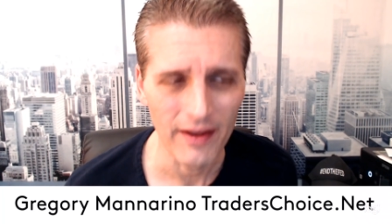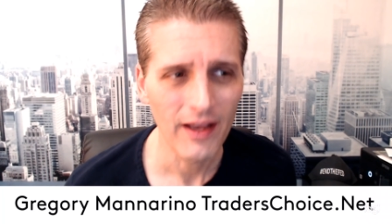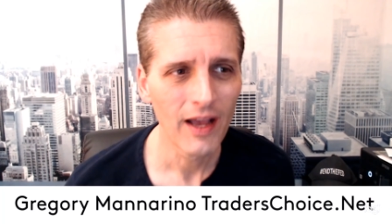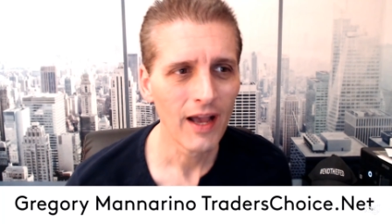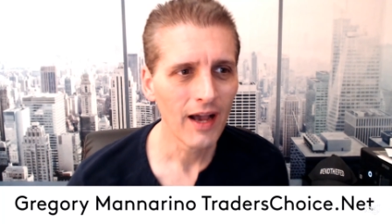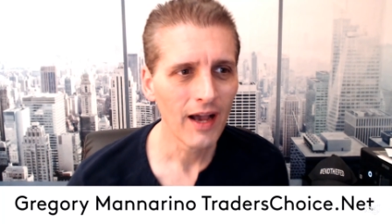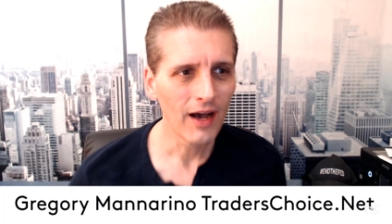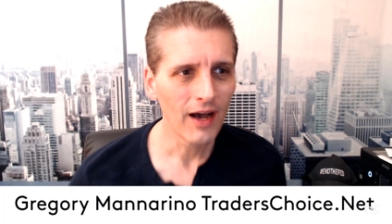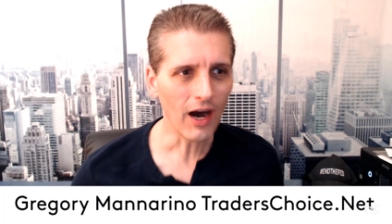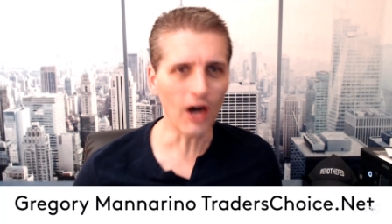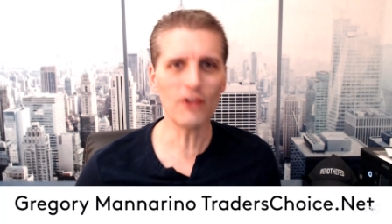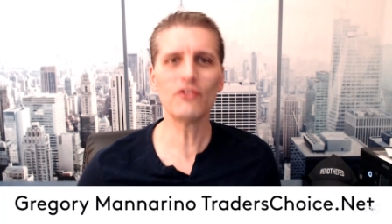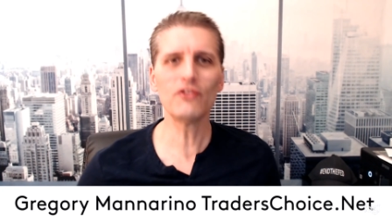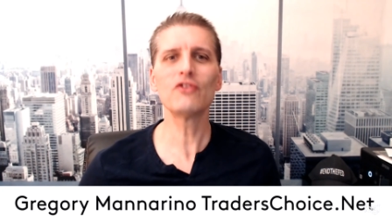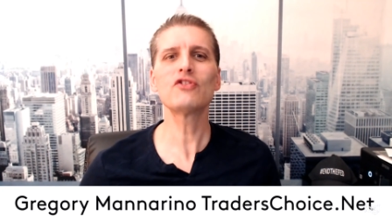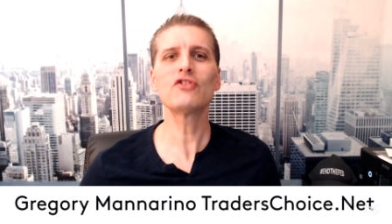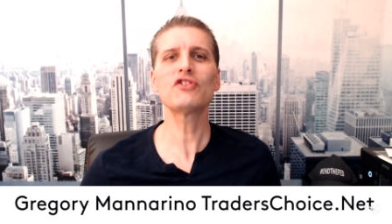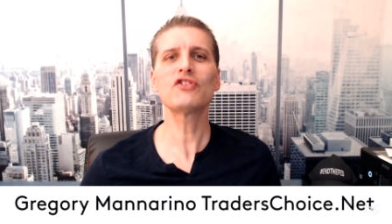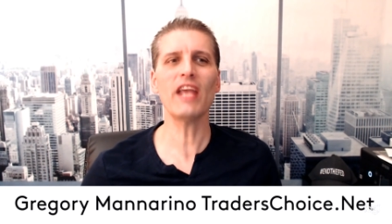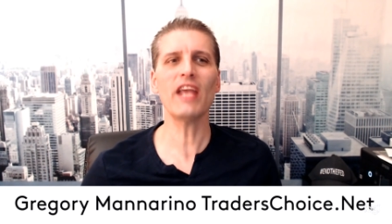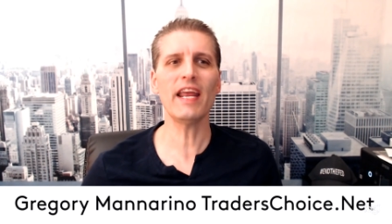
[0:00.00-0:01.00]

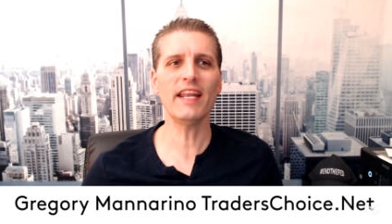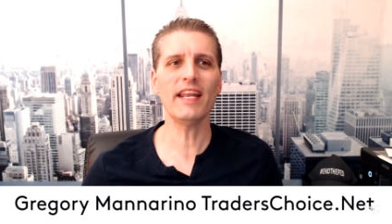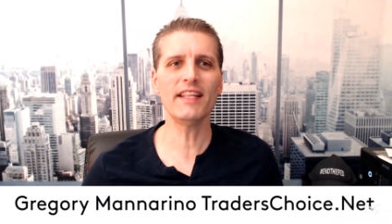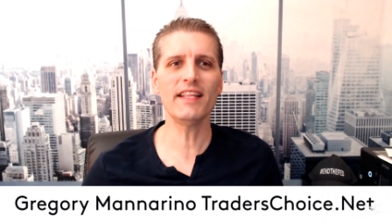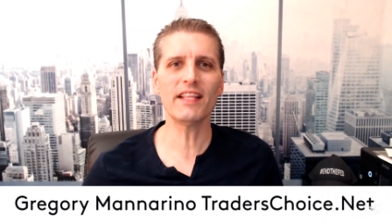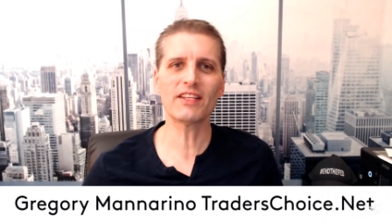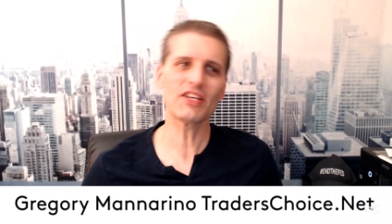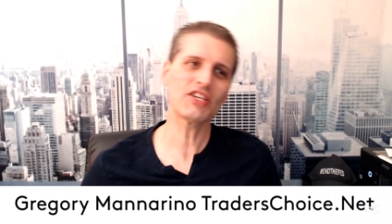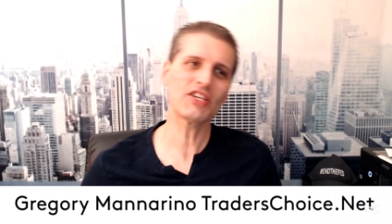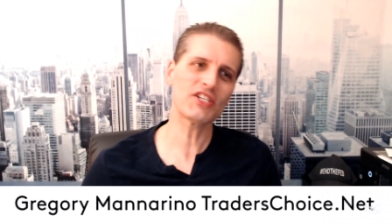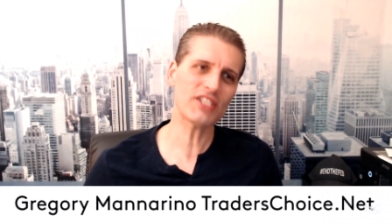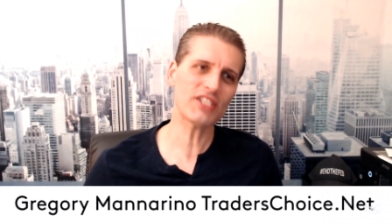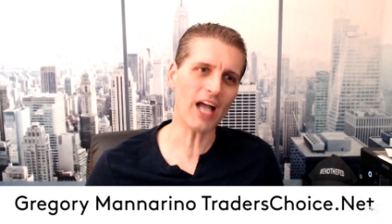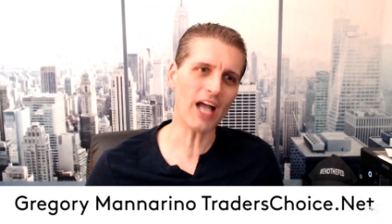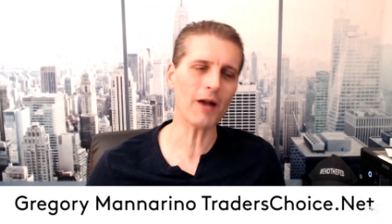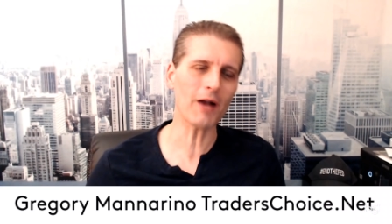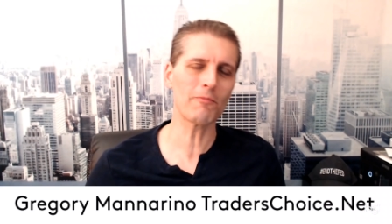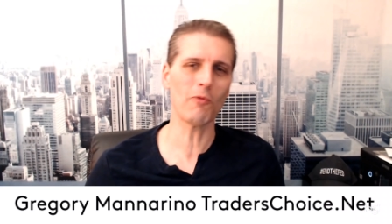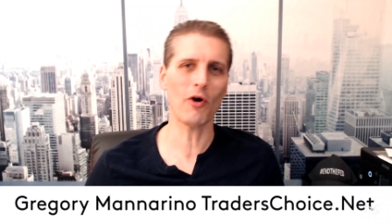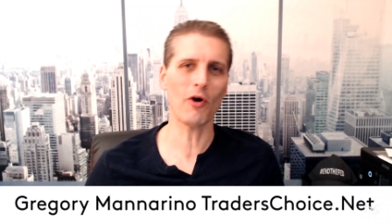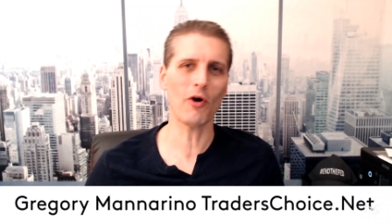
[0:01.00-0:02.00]
Understanding that the stock
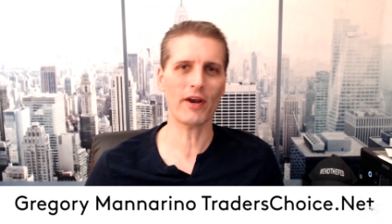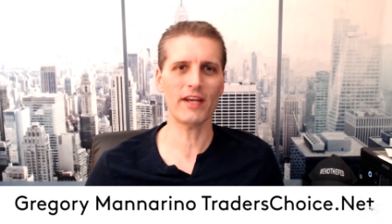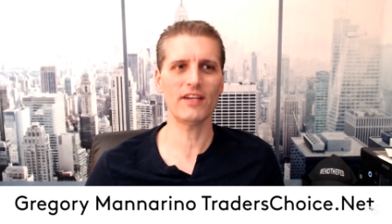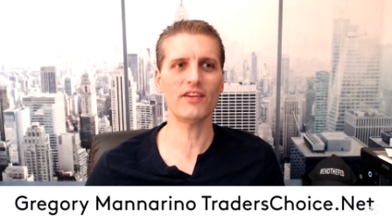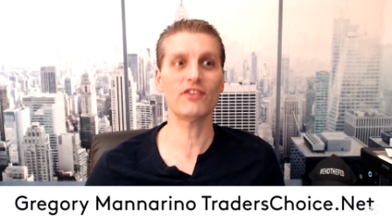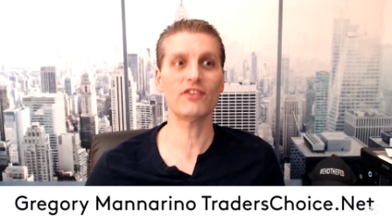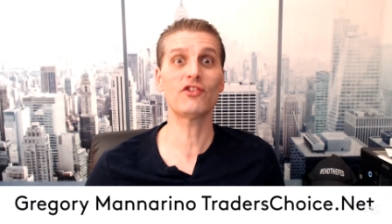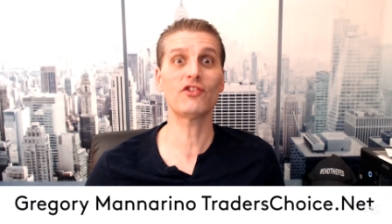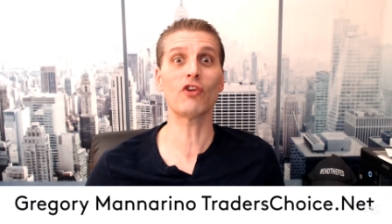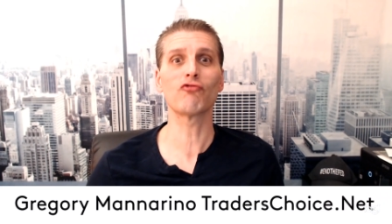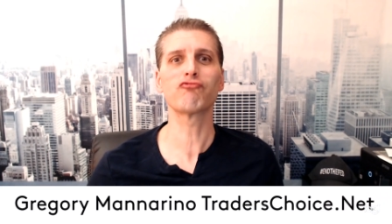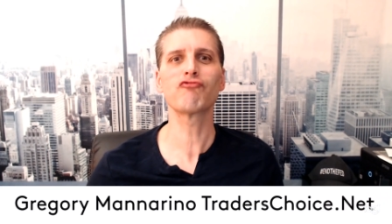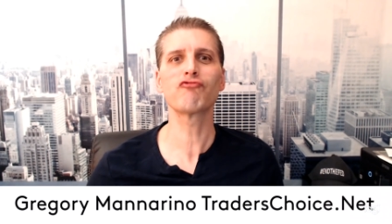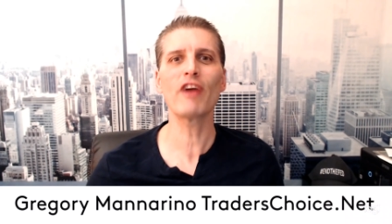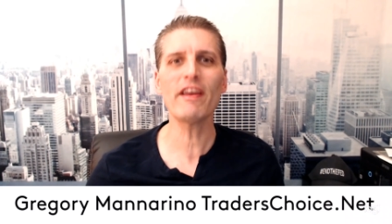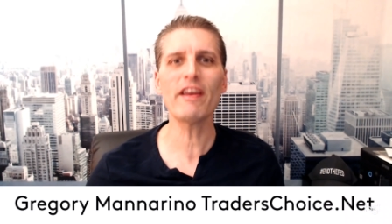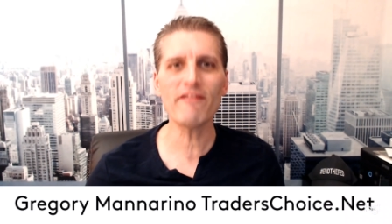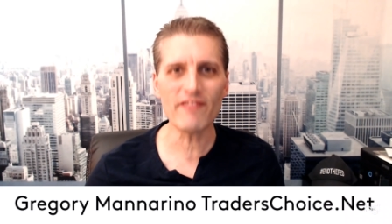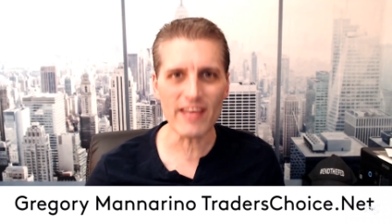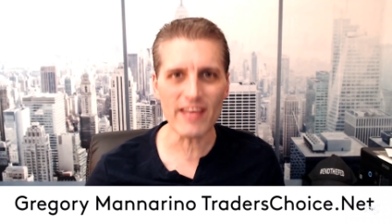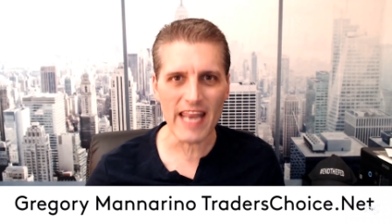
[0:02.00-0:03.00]
market is a
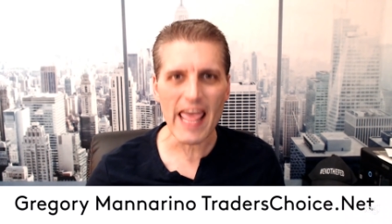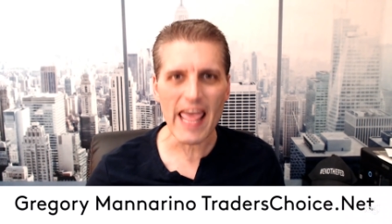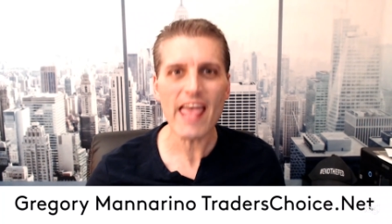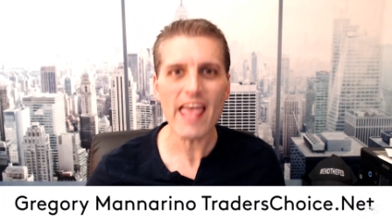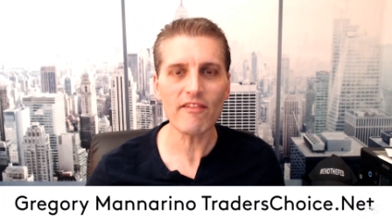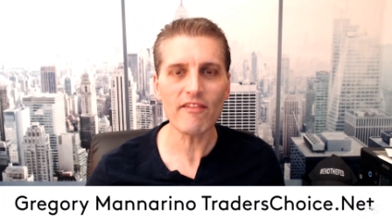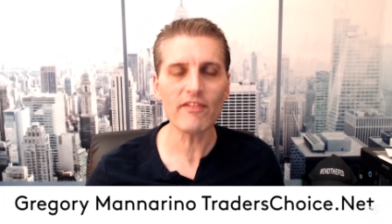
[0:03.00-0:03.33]
derivative.